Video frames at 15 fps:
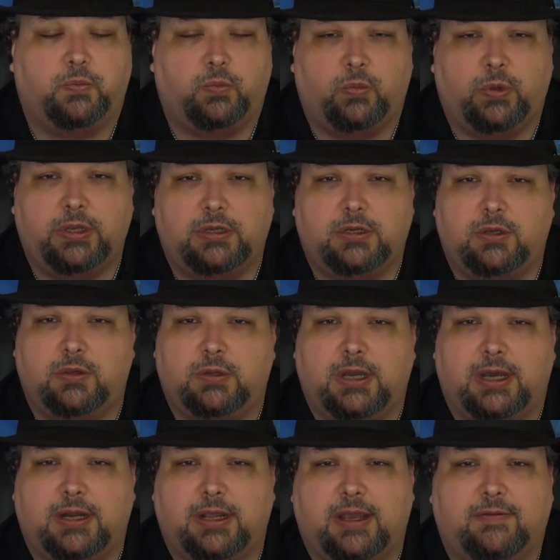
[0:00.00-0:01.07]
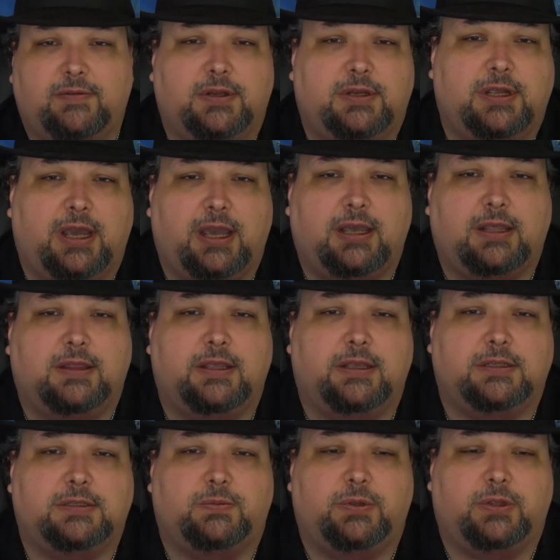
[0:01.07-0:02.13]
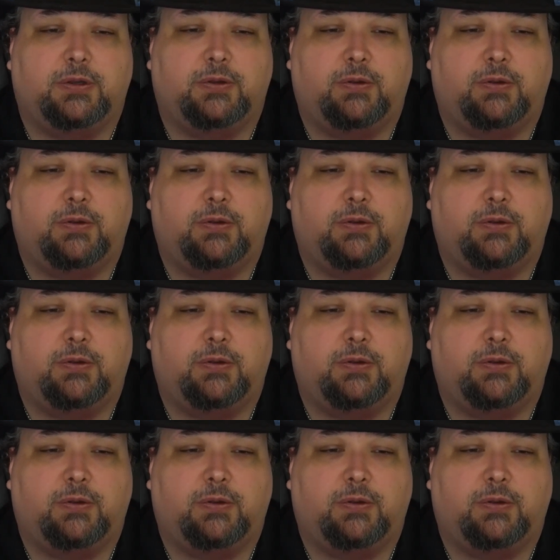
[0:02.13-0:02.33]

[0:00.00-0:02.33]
we do kind of have to take this with a